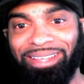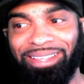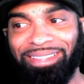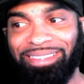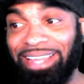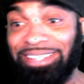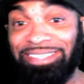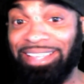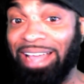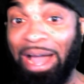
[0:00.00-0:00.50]

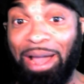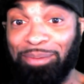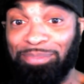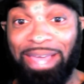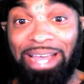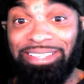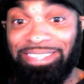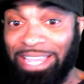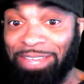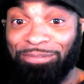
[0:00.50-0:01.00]

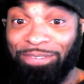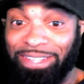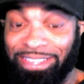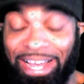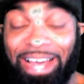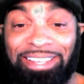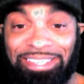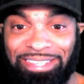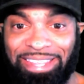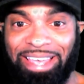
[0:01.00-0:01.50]
That's if it
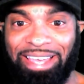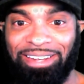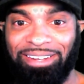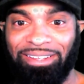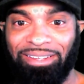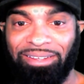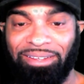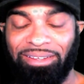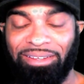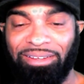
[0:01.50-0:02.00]
does that.
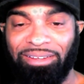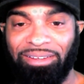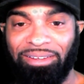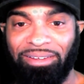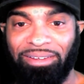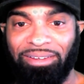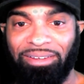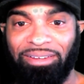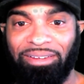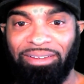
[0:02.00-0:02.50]

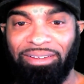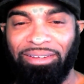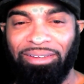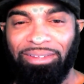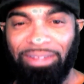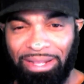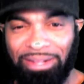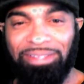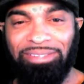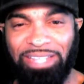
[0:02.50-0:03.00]

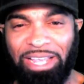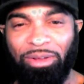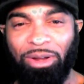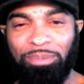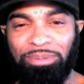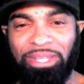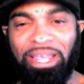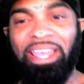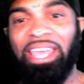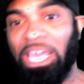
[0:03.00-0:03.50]
You understand what
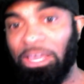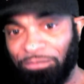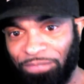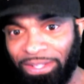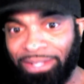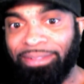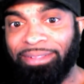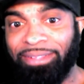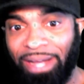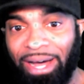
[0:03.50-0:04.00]
I'm saying? If
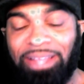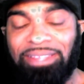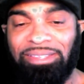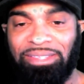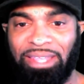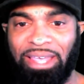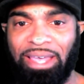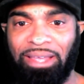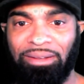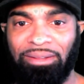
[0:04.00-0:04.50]
it does
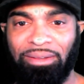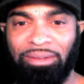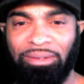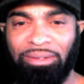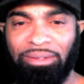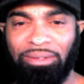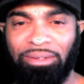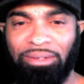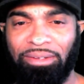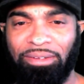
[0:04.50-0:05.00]
that.
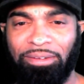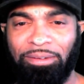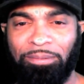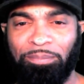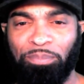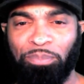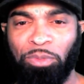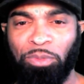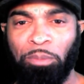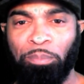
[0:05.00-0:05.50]

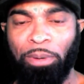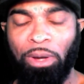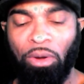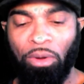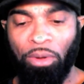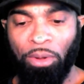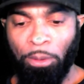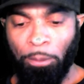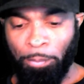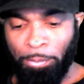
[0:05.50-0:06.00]

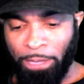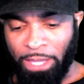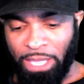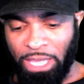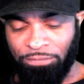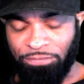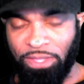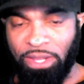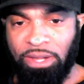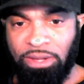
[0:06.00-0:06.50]
But
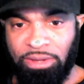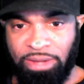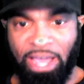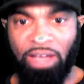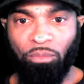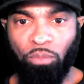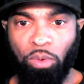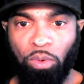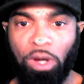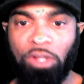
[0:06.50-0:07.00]
if the
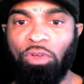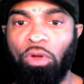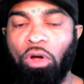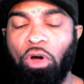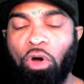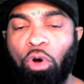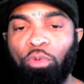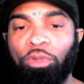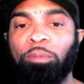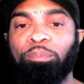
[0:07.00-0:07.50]
networks are
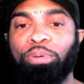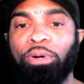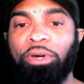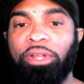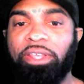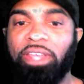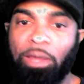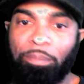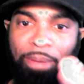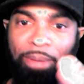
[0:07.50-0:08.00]
only
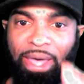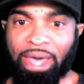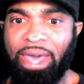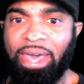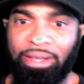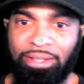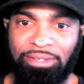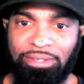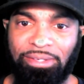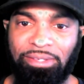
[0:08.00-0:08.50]
putting up
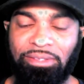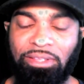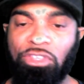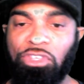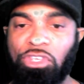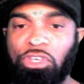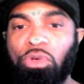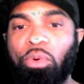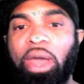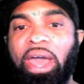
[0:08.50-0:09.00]
X, then
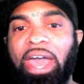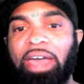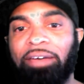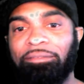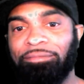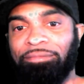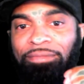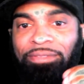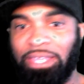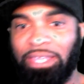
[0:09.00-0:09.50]
you
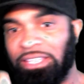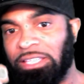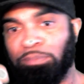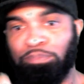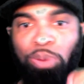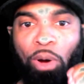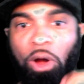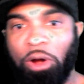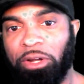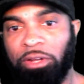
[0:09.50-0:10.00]
have this
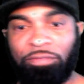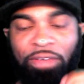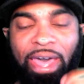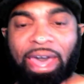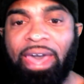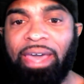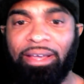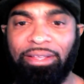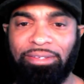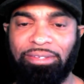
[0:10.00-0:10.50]
part of
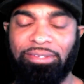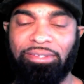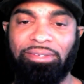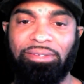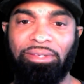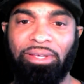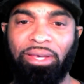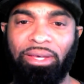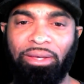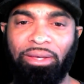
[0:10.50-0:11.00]
X.